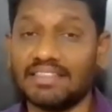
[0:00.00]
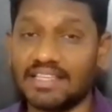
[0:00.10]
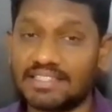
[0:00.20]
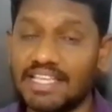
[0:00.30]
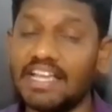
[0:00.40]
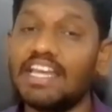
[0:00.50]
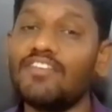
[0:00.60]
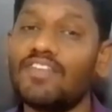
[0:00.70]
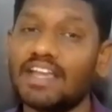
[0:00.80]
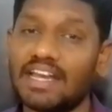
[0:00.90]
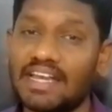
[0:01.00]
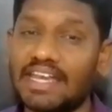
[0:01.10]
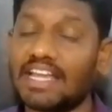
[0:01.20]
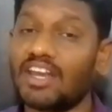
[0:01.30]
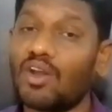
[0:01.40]
the
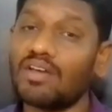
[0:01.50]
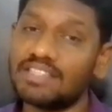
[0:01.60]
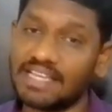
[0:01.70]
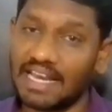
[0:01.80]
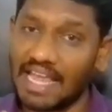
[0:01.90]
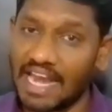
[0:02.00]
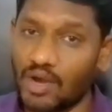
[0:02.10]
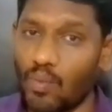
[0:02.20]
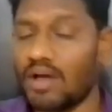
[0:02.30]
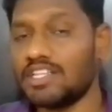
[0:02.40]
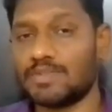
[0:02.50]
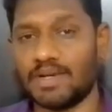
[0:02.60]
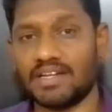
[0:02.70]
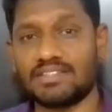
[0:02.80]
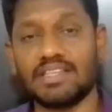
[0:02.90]
significant technological
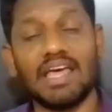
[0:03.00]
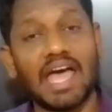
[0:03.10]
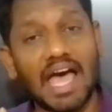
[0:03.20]
advancements